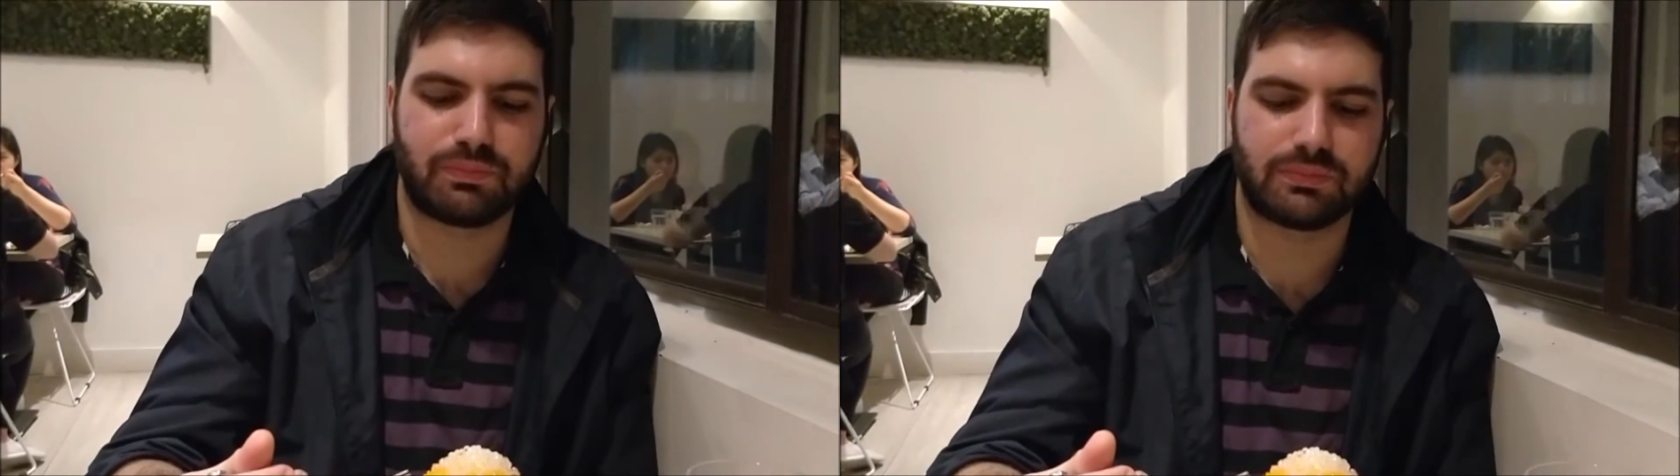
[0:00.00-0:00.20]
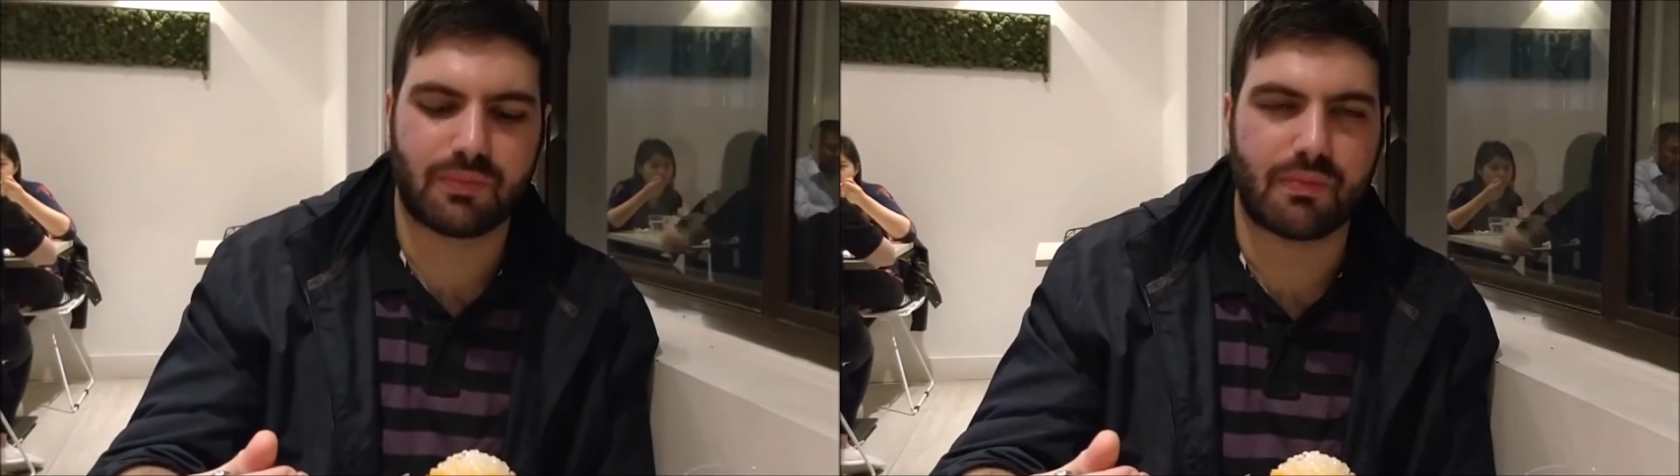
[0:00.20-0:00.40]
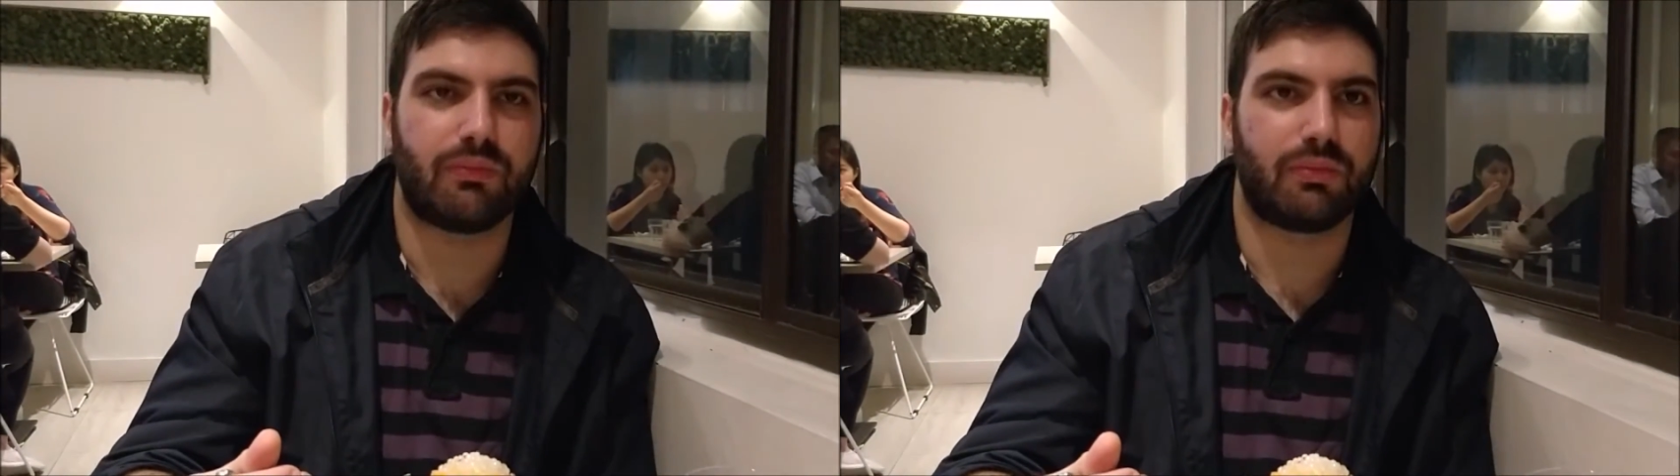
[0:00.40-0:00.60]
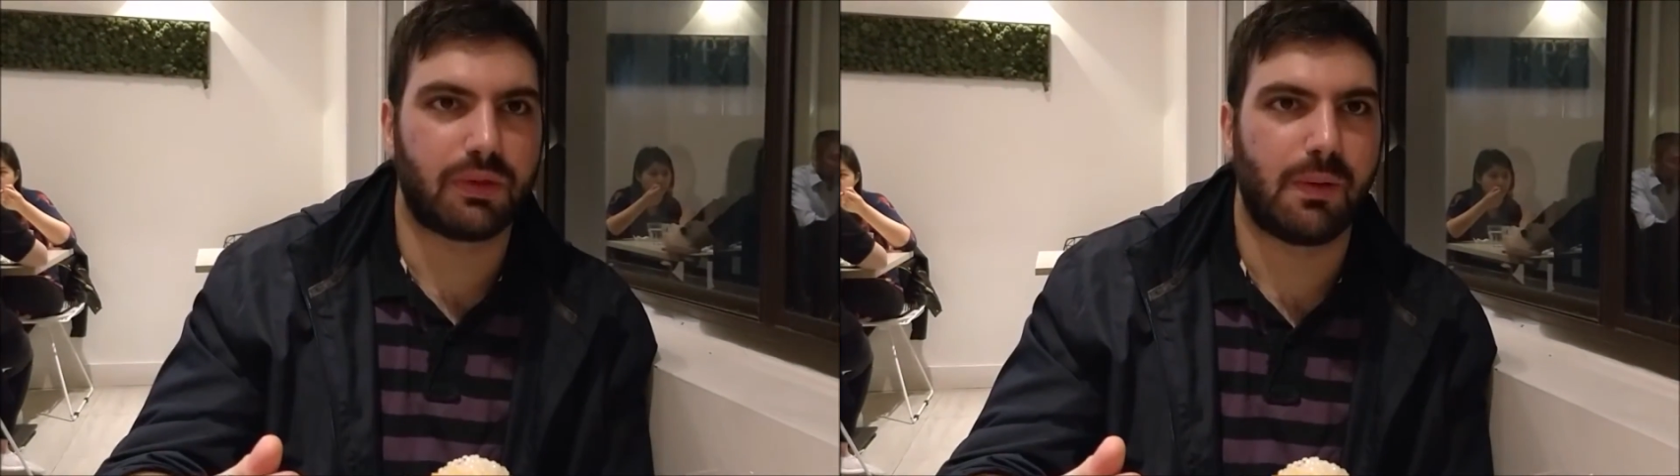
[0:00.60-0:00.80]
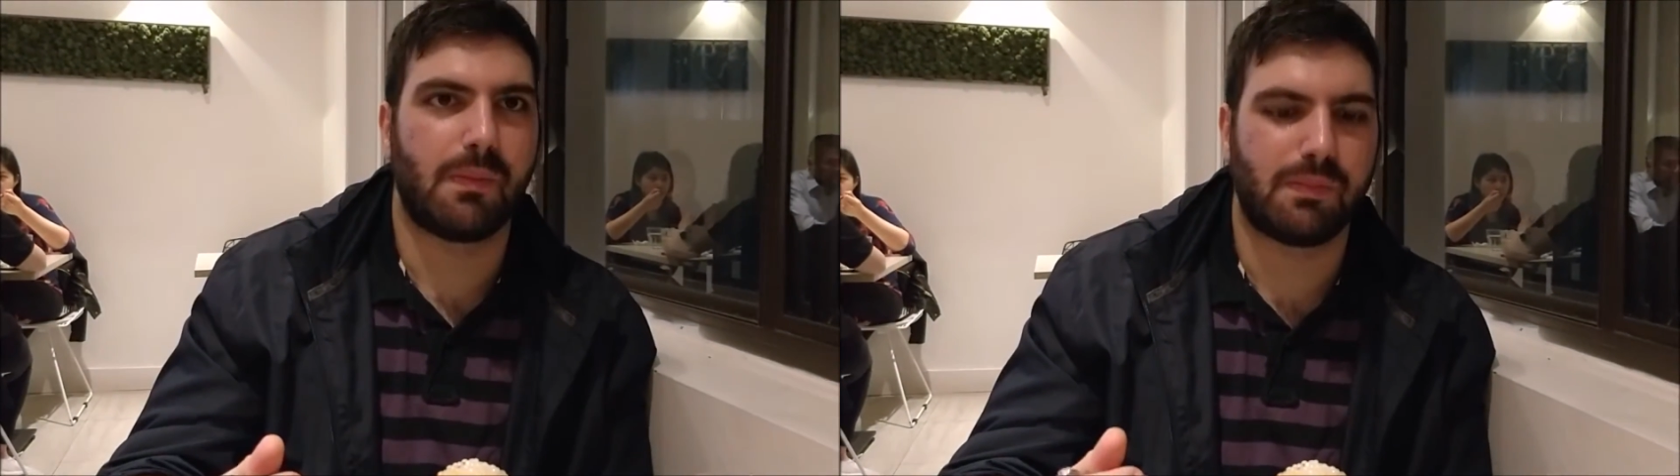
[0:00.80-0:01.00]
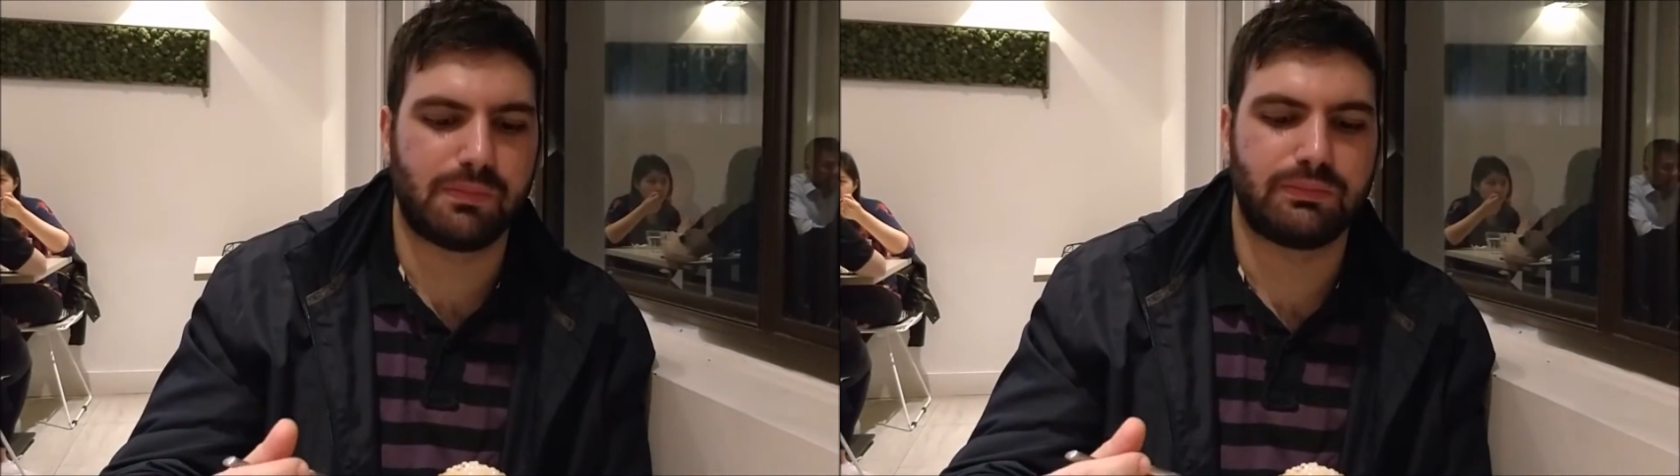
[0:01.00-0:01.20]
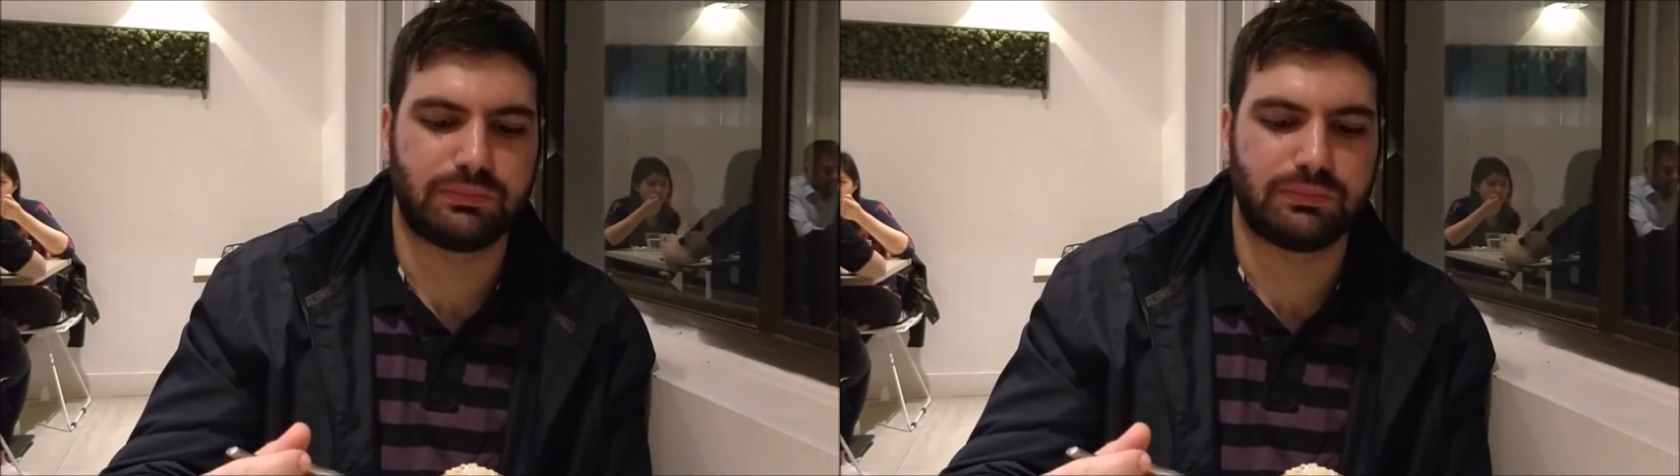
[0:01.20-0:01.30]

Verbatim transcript: thing that I had last time.